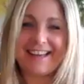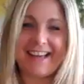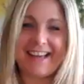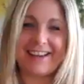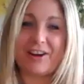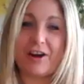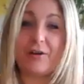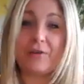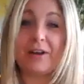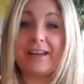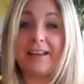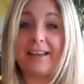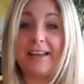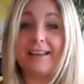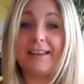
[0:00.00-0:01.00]
I know it
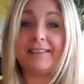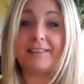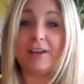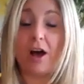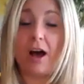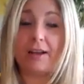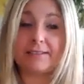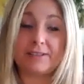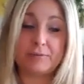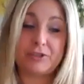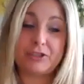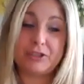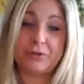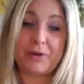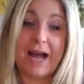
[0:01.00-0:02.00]
is awesome
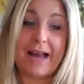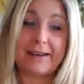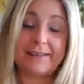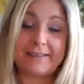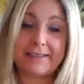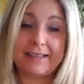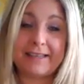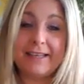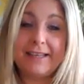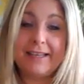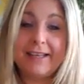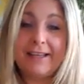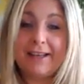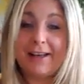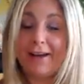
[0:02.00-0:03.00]
too, honestly.
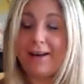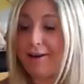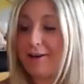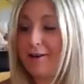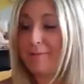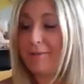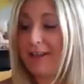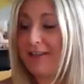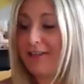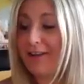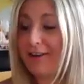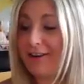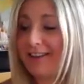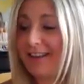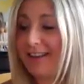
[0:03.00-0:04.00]

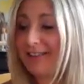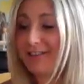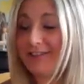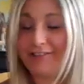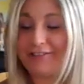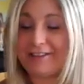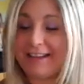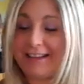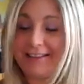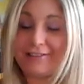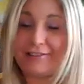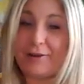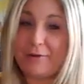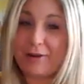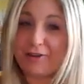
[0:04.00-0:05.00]

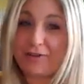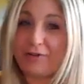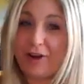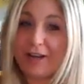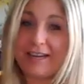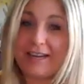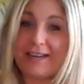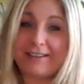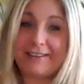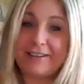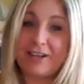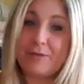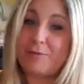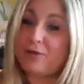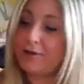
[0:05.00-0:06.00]
It's so much fun and it's a
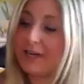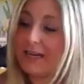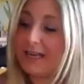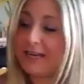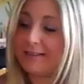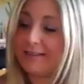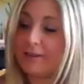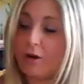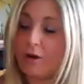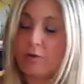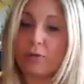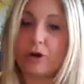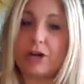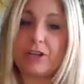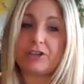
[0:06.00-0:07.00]
community. So
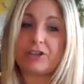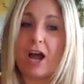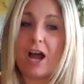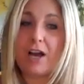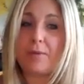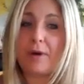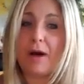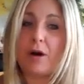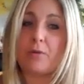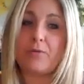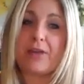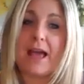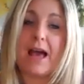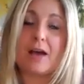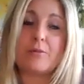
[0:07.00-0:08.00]
we're to talk about
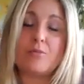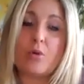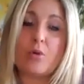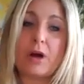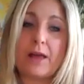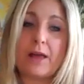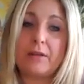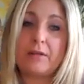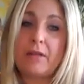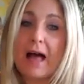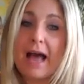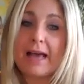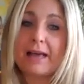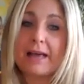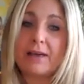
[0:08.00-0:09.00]
that more on the
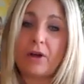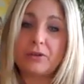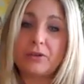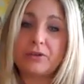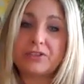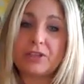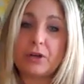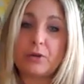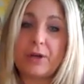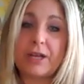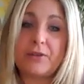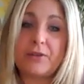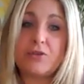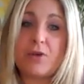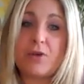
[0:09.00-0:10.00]
live also.
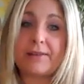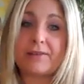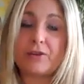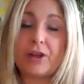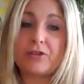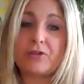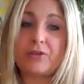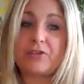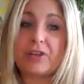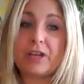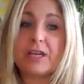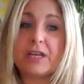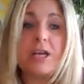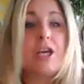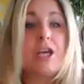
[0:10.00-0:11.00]
And if you guys are
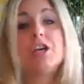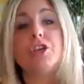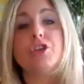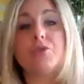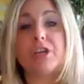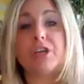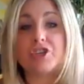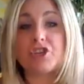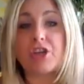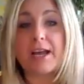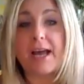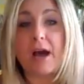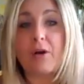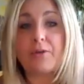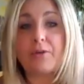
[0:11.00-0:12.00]
interested, you can
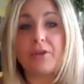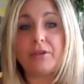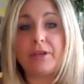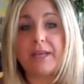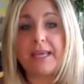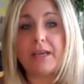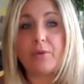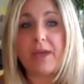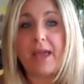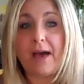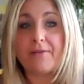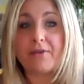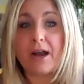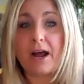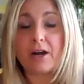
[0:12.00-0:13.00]
check out the link. We
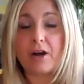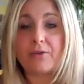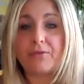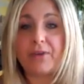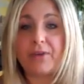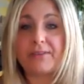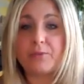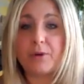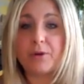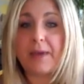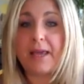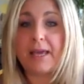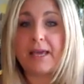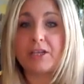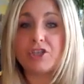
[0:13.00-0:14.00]
have it on our Facebook
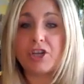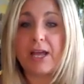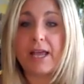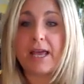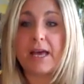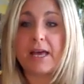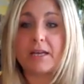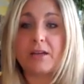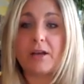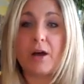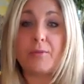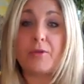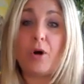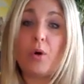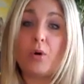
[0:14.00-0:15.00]
page, and
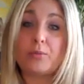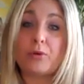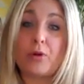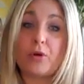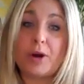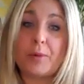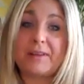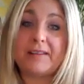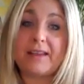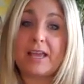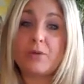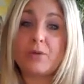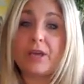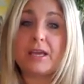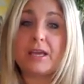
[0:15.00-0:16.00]
the whole program, it's
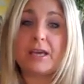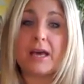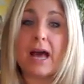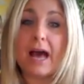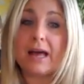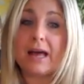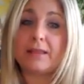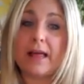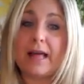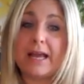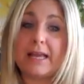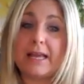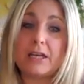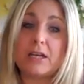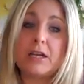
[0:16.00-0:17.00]
8-week
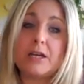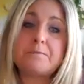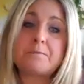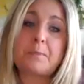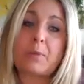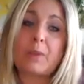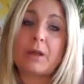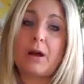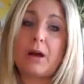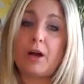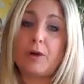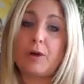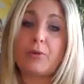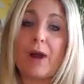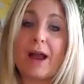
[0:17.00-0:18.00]
online
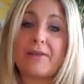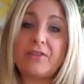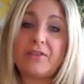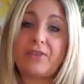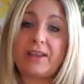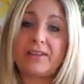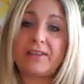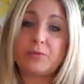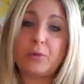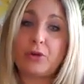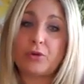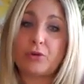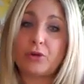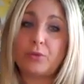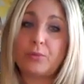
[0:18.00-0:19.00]
private
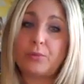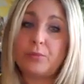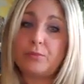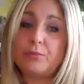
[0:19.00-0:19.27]
Facebook group